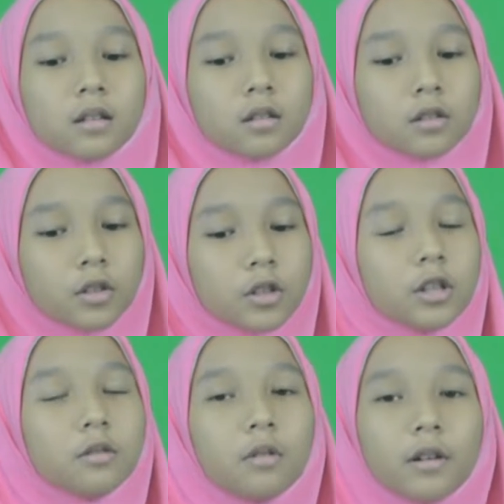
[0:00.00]

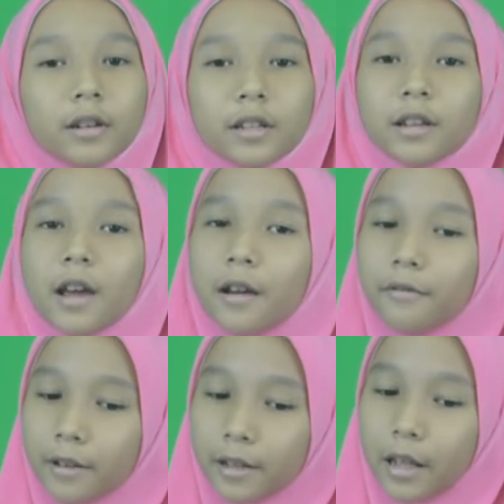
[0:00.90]
She wore it
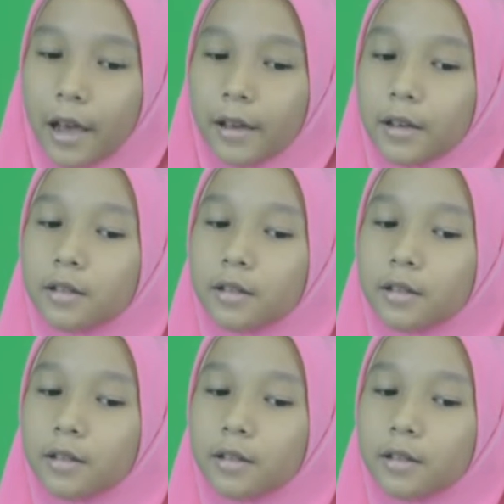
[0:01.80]
every day,